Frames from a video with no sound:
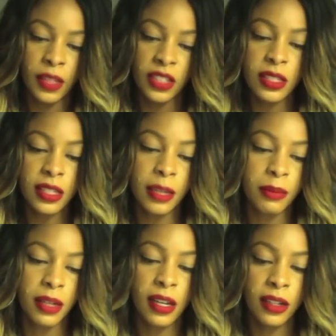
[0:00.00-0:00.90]
just to keep the
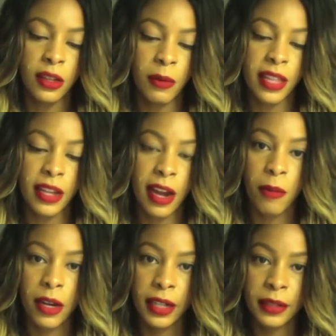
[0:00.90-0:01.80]
color the way that I
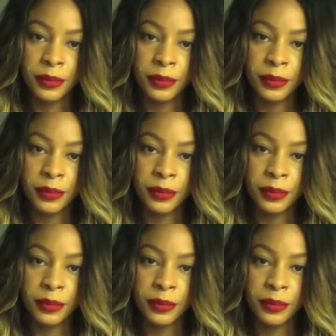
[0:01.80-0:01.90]
want it.